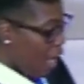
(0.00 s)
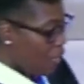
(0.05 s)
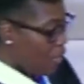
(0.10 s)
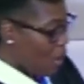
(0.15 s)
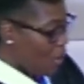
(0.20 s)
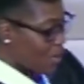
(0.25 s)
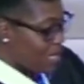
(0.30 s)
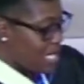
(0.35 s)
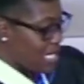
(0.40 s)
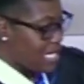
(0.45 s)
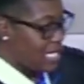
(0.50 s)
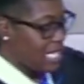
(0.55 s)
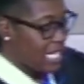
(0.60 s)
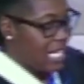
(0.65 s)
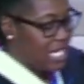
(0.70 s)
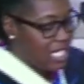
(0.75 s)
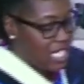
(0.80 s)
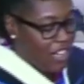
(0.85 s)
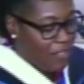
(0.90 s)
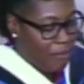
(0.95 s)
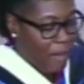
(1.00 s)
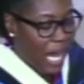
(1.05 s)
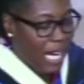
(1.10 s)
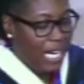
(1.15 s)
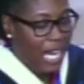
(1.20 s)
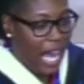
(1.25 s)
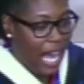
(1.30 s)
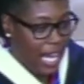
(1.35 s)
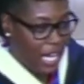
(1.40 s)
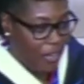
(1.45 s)
there was a season of my
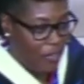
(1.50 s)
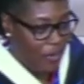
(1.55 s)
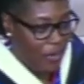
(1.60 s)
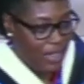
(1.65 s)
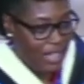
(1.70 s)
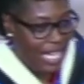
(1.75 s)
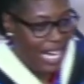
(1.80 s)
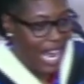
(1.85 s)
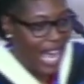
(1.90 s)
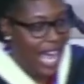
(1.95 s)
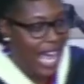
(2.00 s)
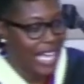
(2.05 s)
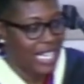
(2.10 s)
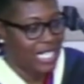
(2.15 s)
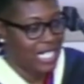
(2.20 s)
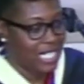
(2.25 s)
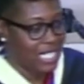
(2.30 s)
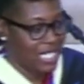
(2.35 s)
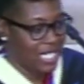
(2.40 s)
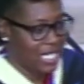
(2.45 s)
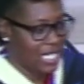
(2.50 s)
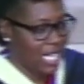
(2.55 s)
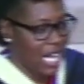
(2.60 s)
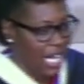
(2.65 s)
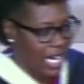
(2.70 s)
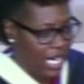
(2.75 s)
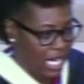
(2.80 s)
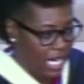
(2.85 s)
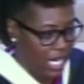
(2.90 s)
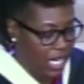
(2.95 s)
life that I had to
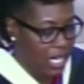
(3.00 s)
study